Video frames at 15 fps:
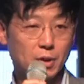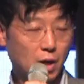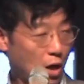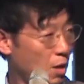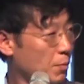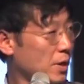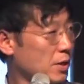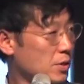
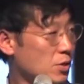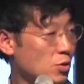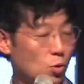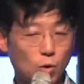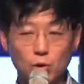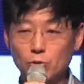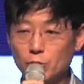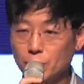comments
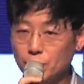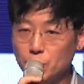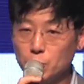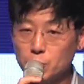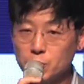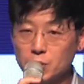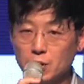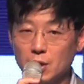or
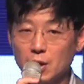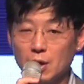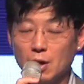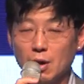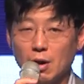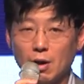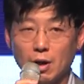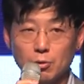reviews,
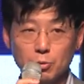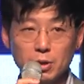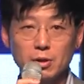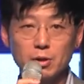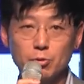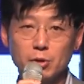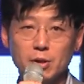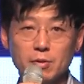are
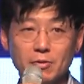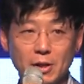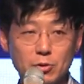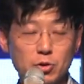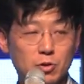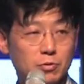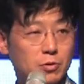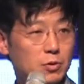really, really
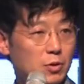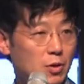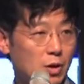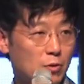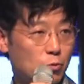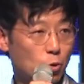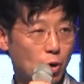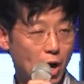valuable
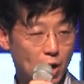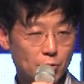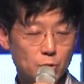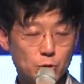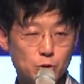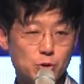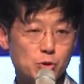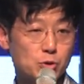for other
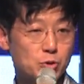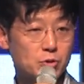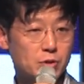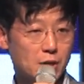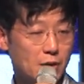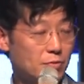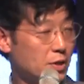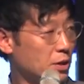users to
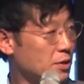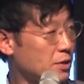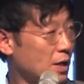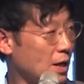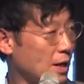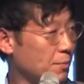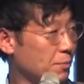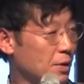save their
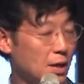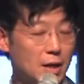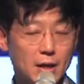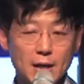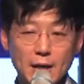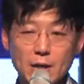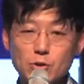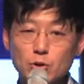time.
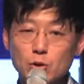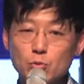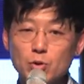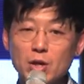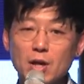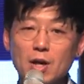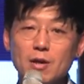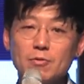Actually, we
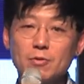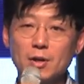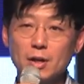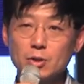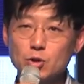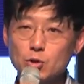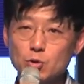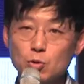have
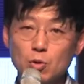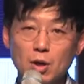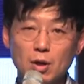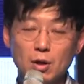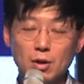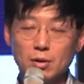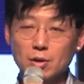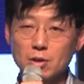
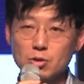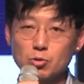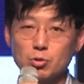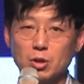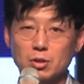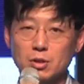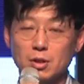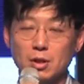
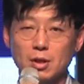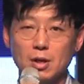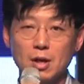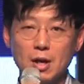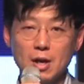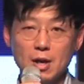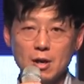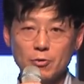construct a
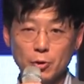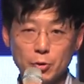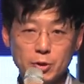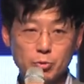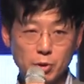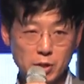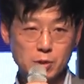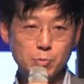very
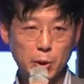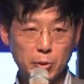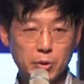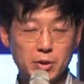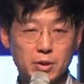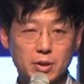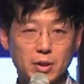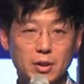
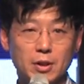transparent